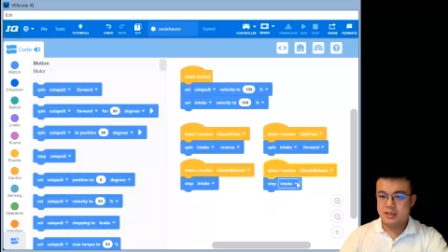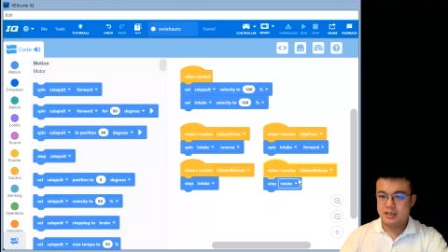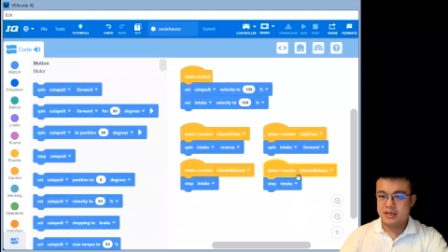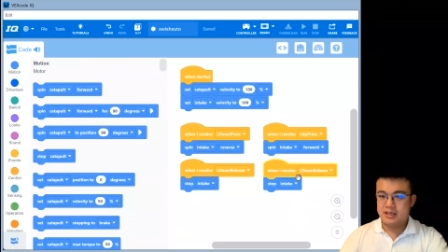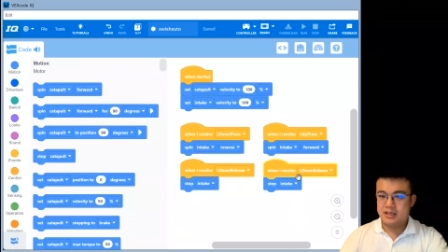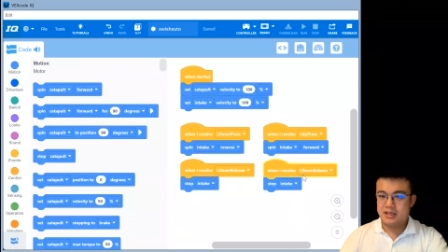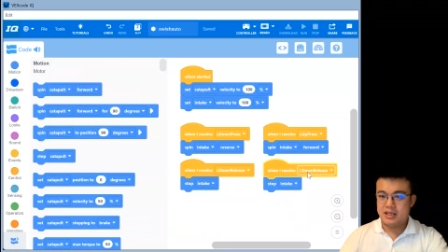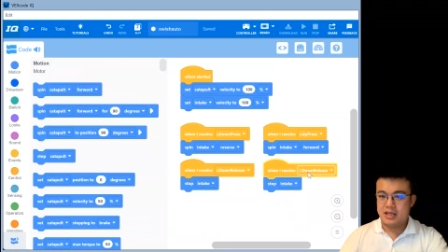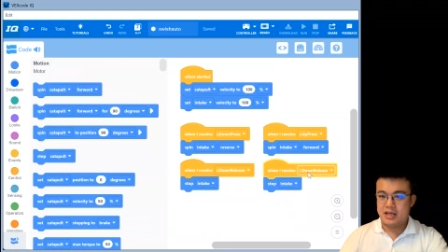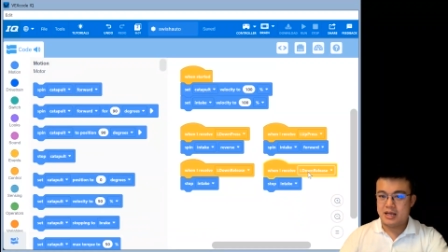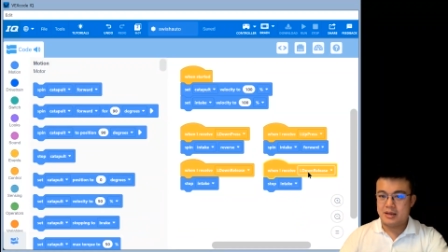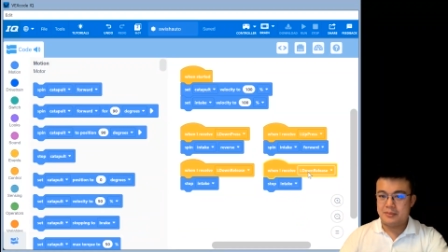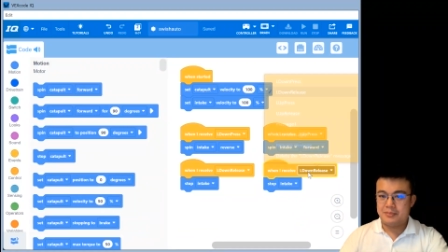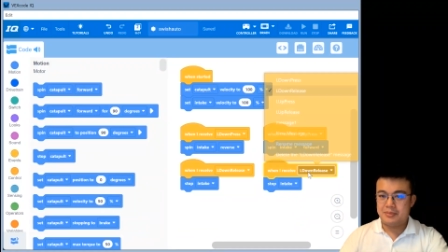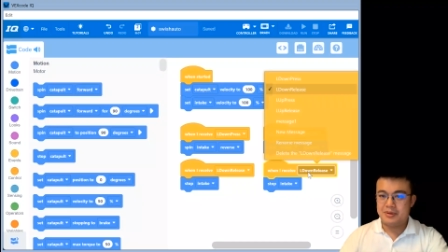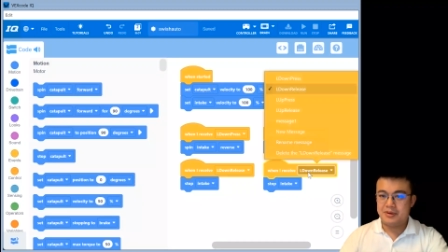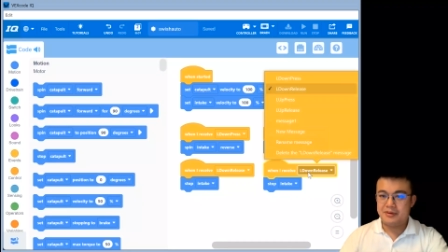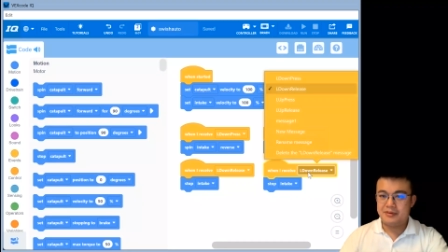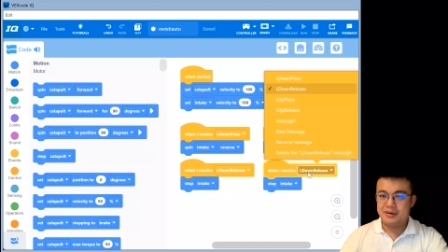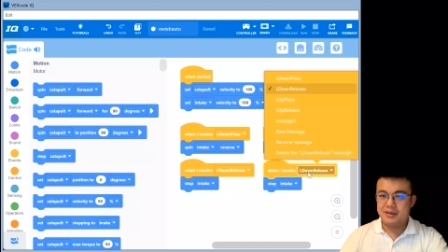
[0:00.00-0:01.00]
L
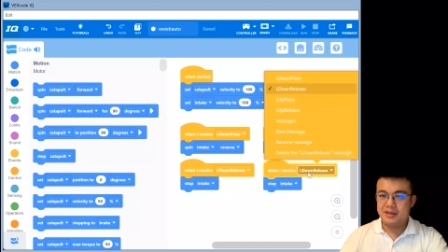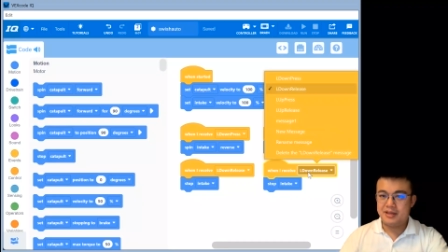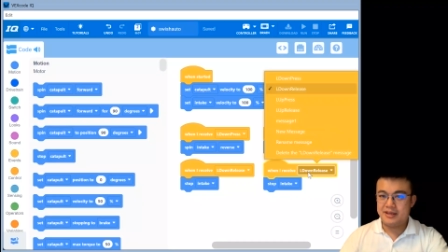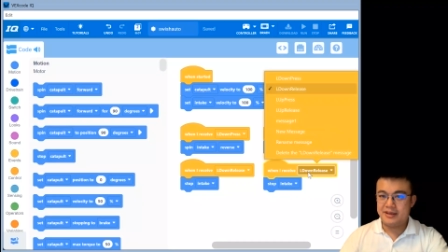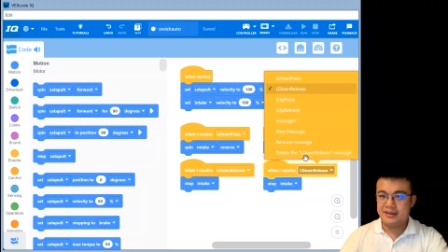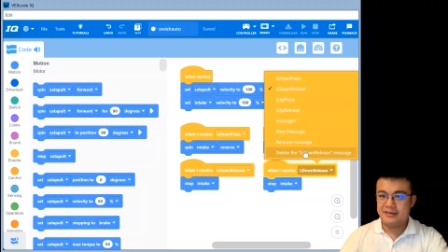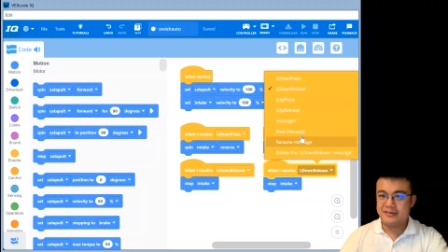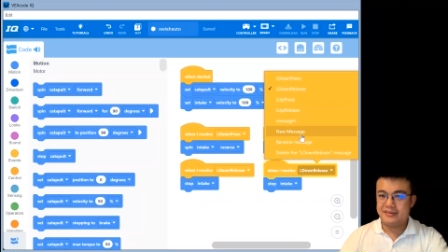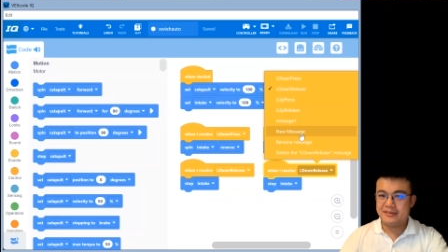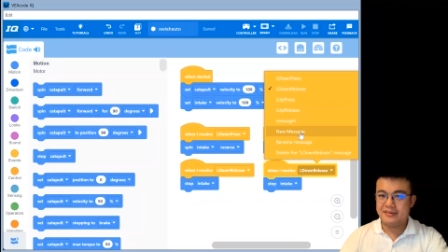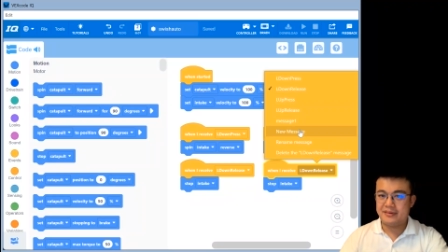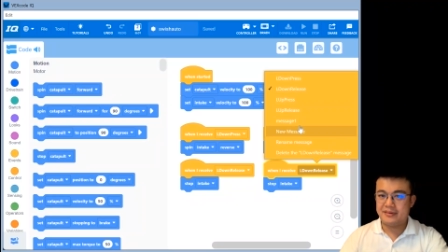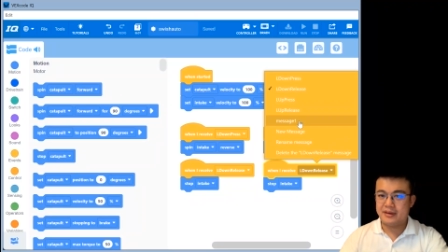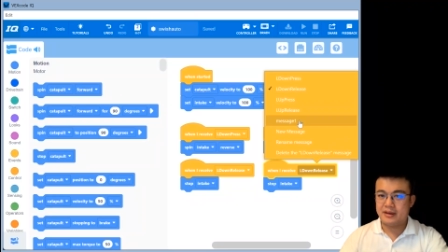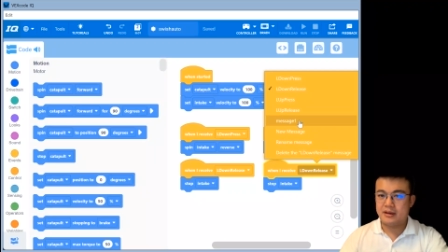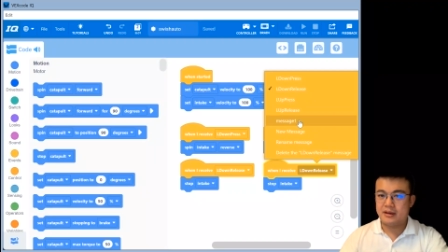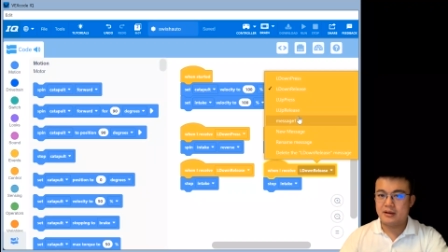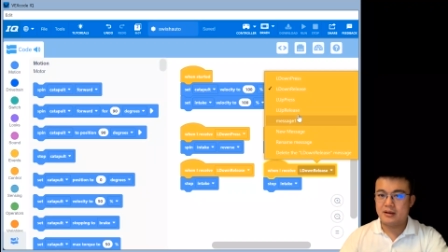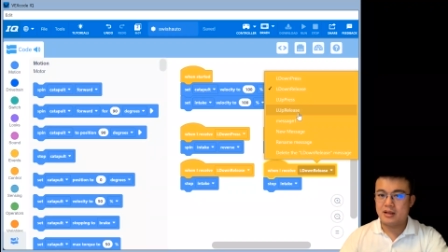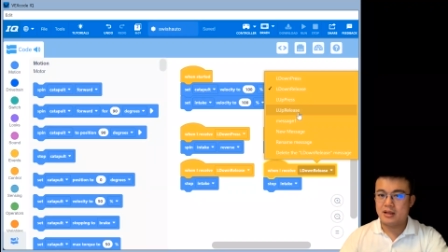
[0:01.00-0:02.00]
up, release,
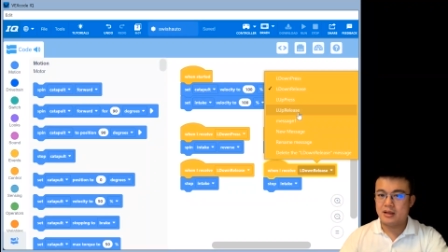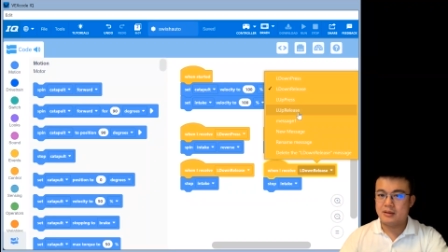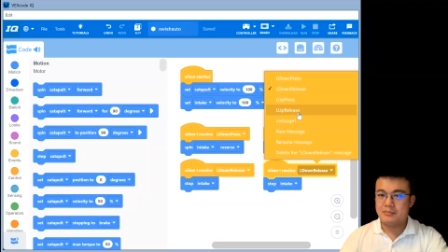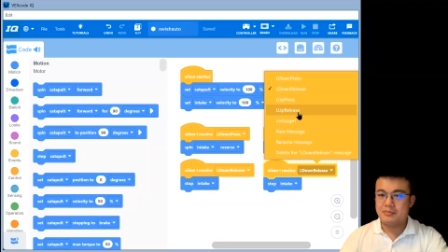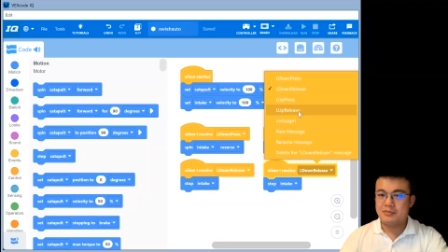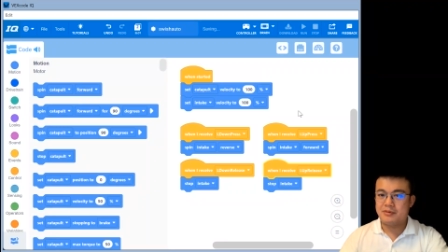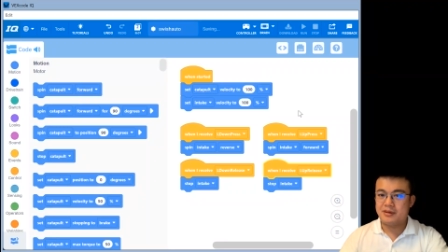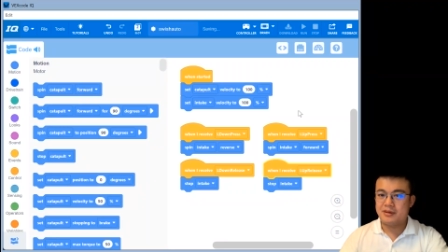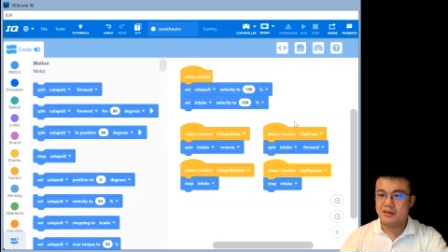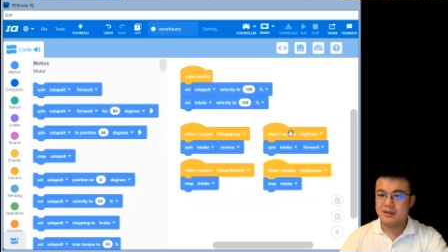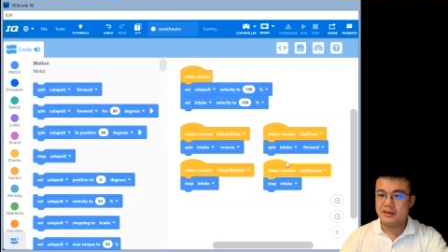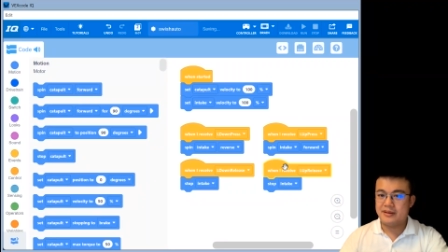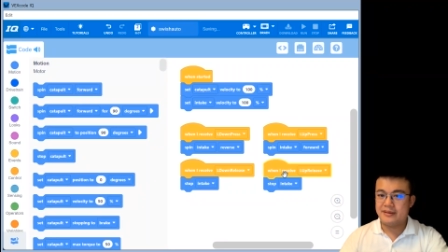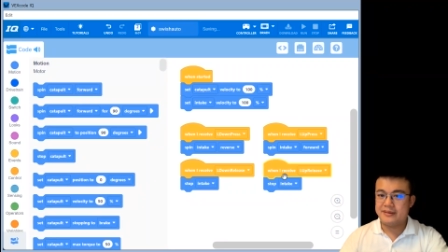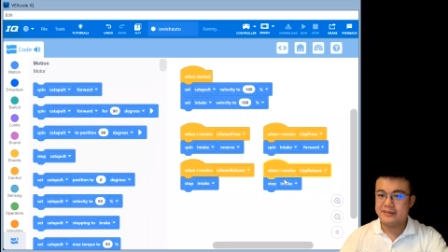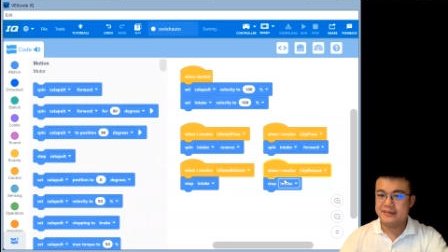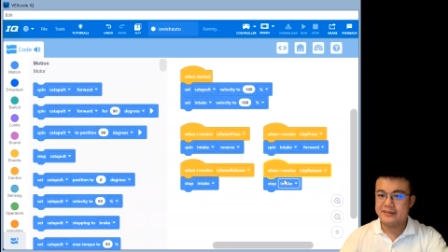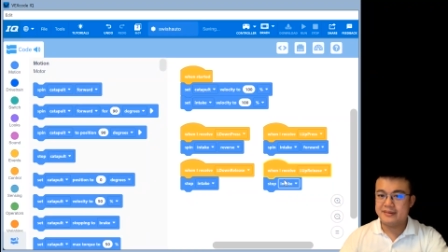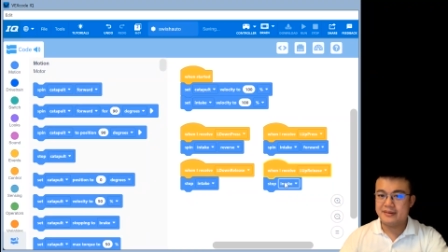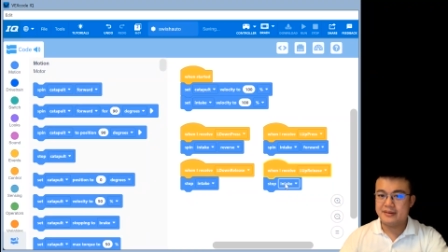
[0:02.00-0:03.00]
L up,
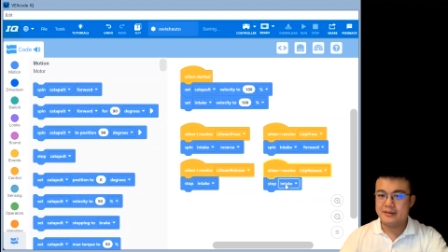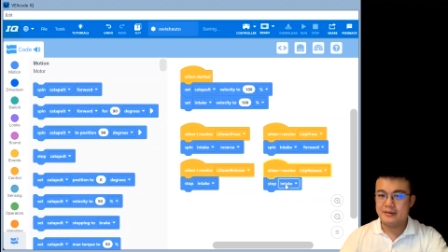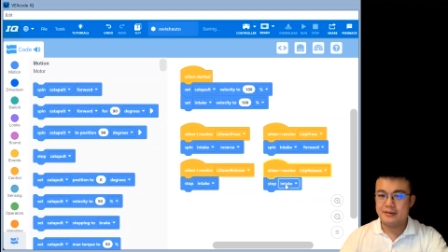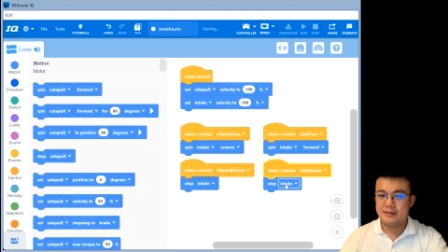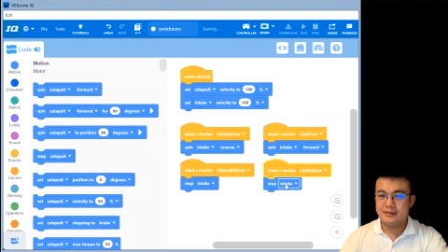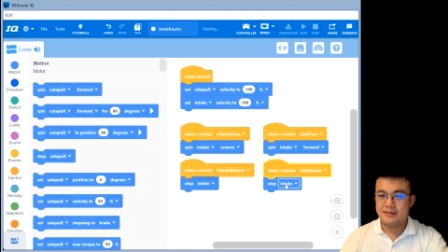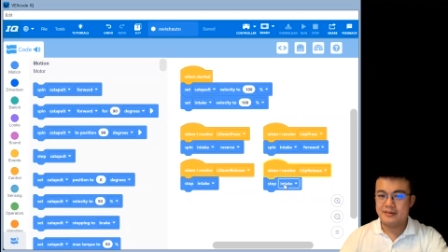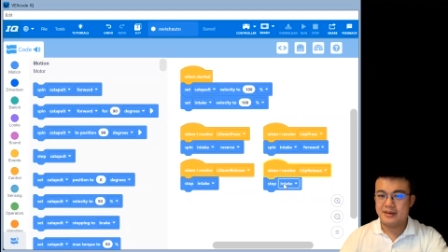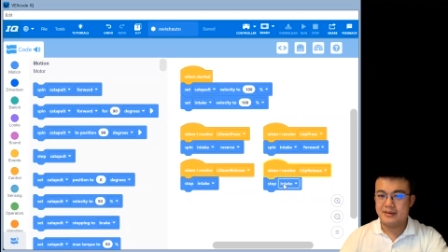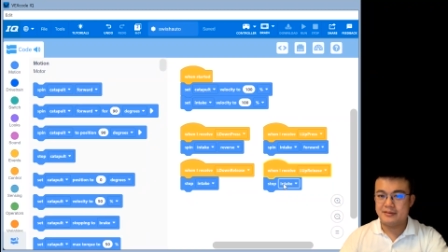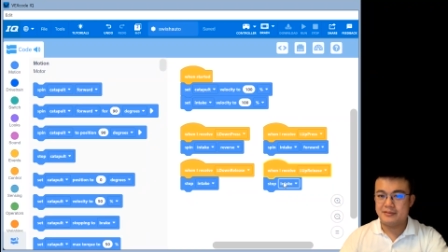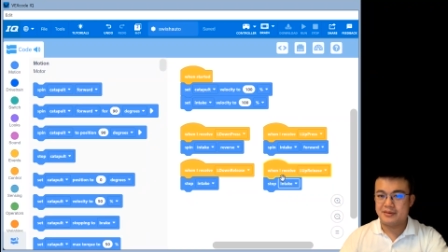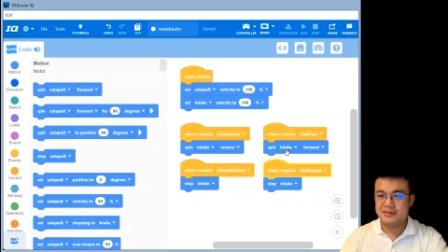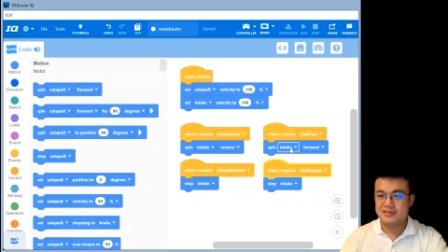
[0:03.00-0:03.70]
release, all set,